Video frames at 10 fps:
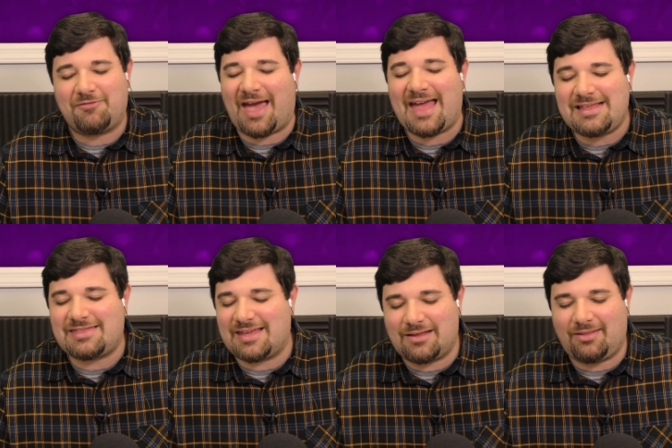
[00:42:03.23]
if
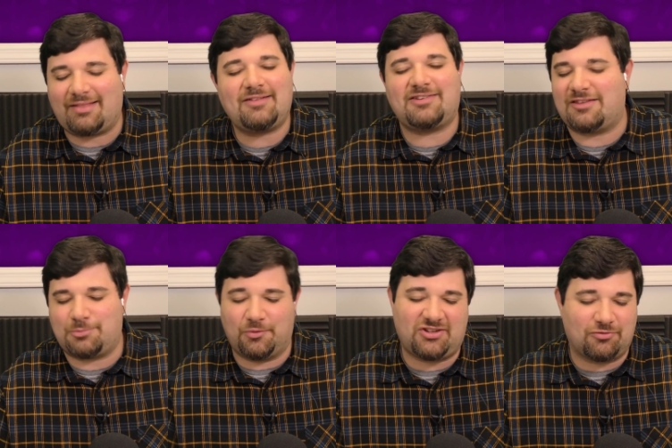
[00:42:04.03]
anything, like let's say
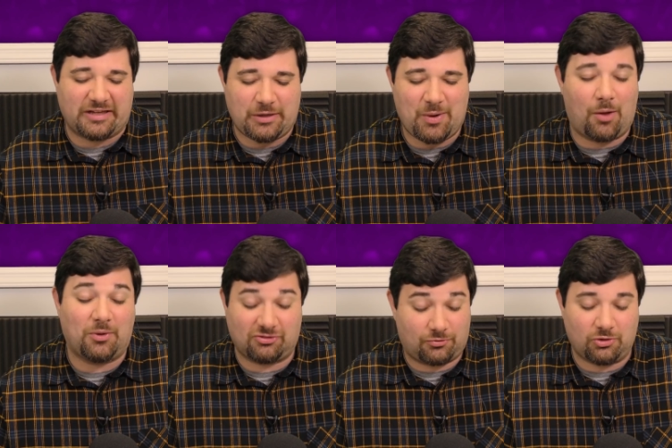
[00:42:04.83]
this movie did really well,
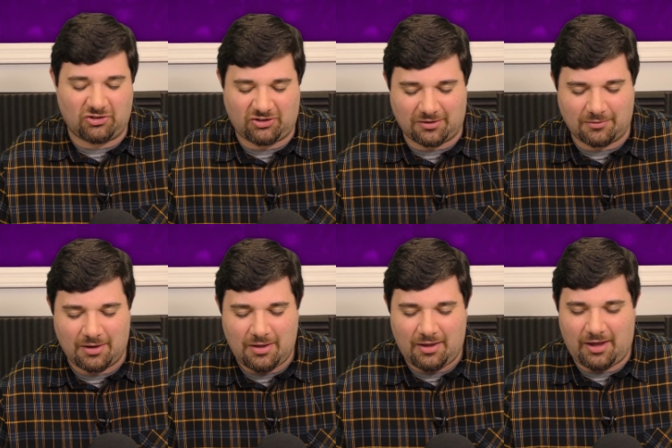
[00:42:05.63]
which of course it didn't,
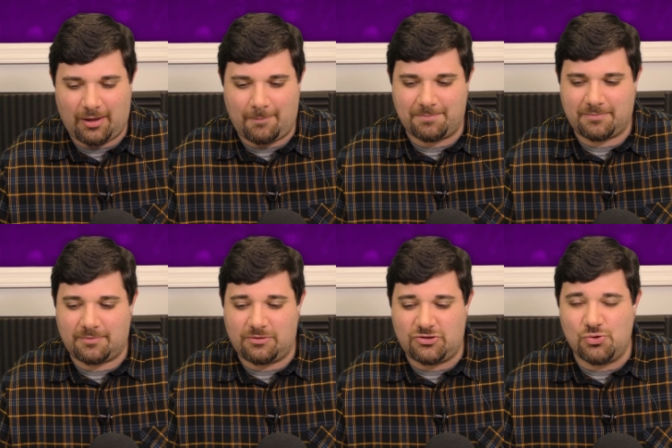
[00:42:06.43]

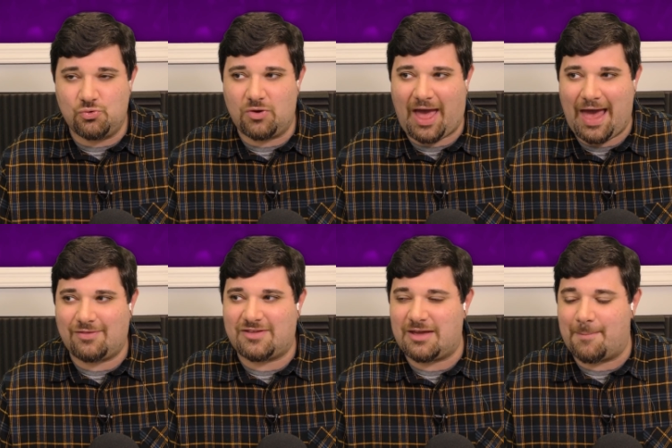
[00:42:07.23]
you
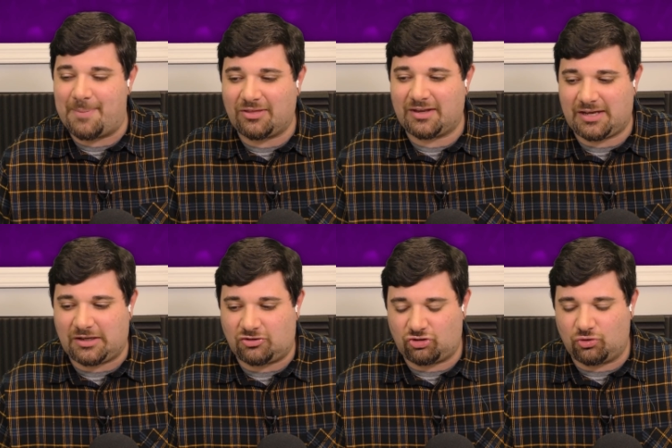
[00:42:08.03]
had the
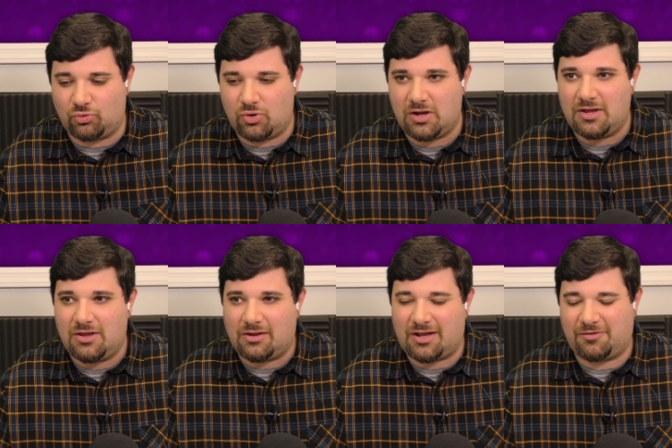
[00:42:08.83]
ability to
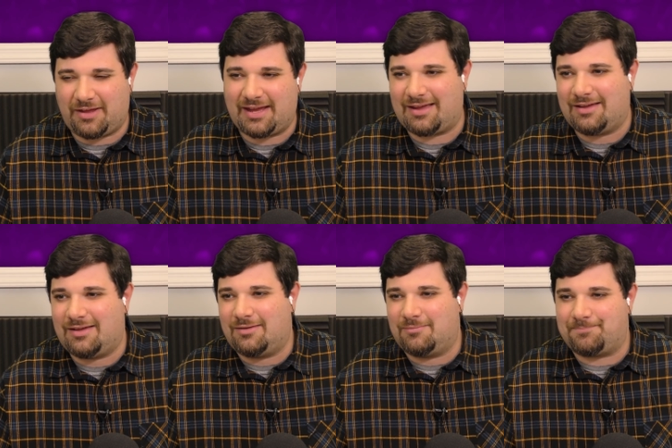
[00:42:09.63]
kind of like
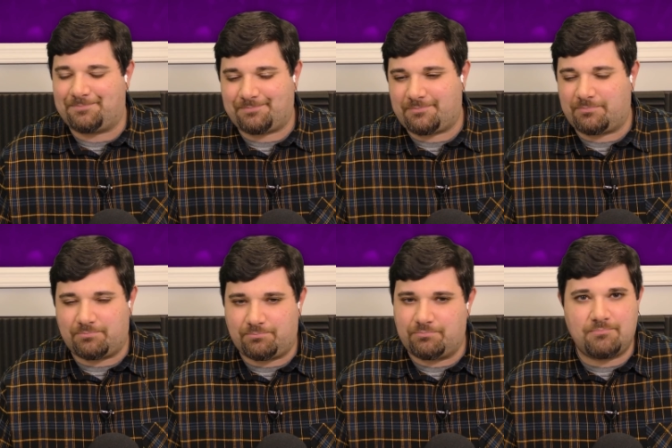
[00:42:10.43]

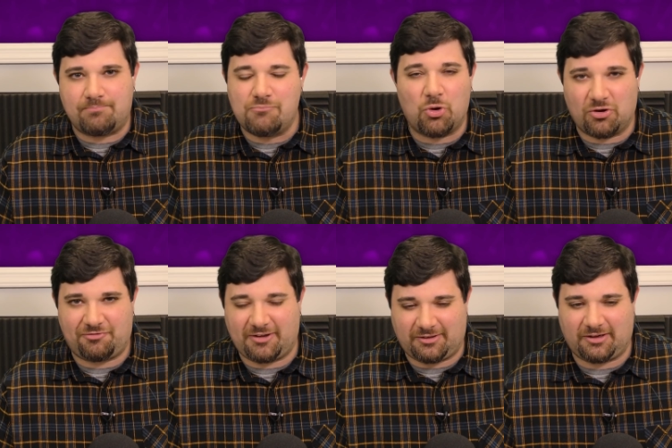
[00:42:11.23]

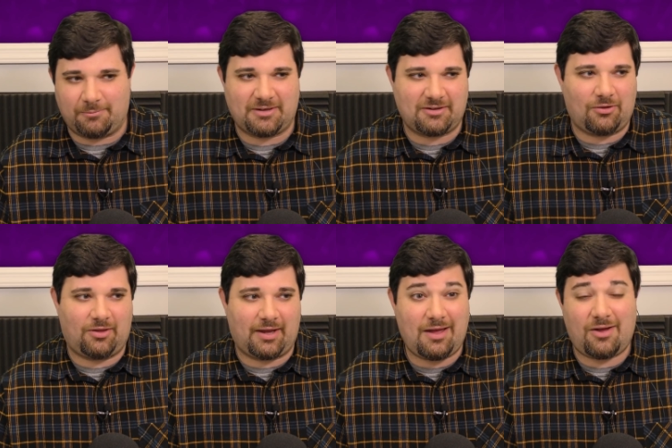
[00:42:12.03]
morph it a little bit to go
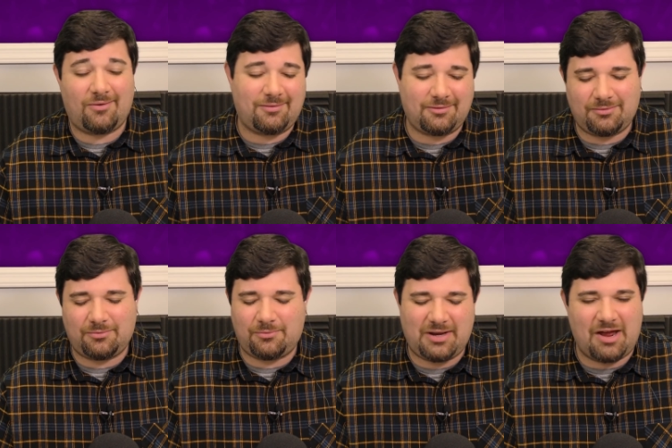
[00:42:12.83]
like,
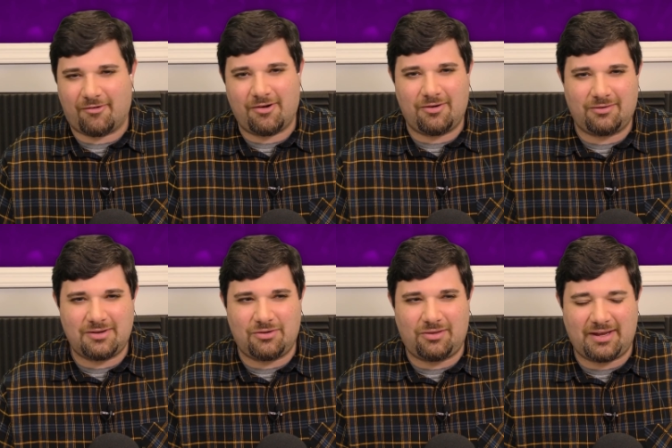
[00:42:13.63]
oh, whatever,
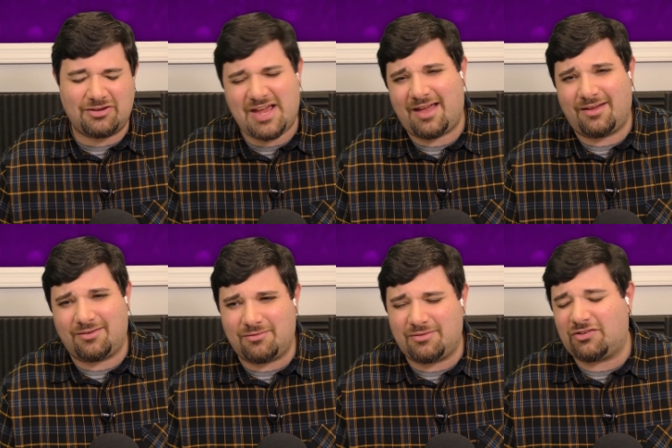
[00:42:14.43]
you know, like,
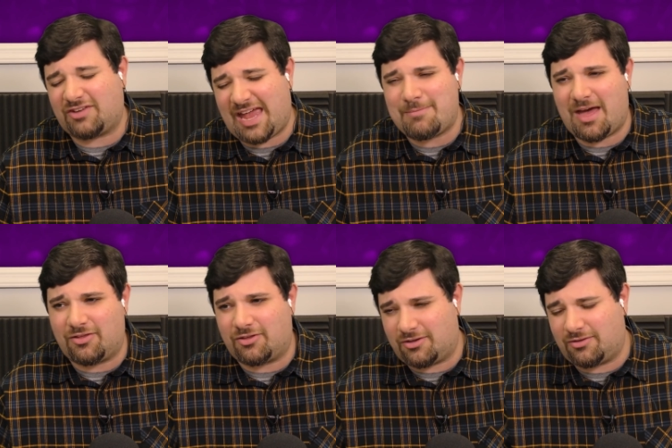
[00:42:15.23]
yeah, this came
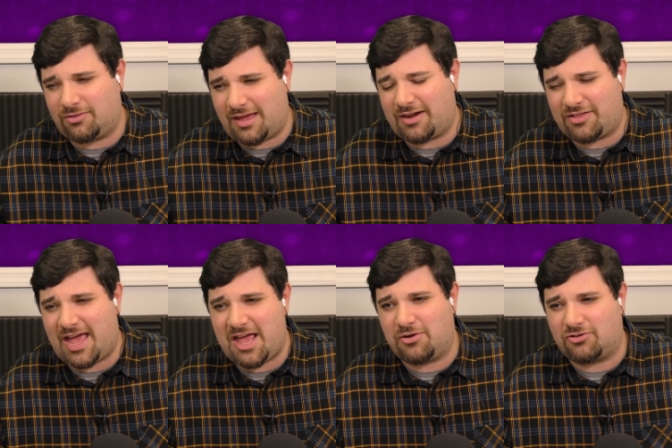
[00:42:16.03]
out of the
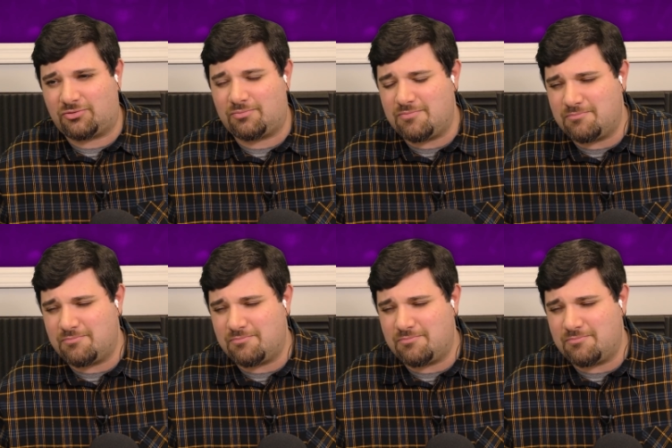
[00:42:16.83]
Ayer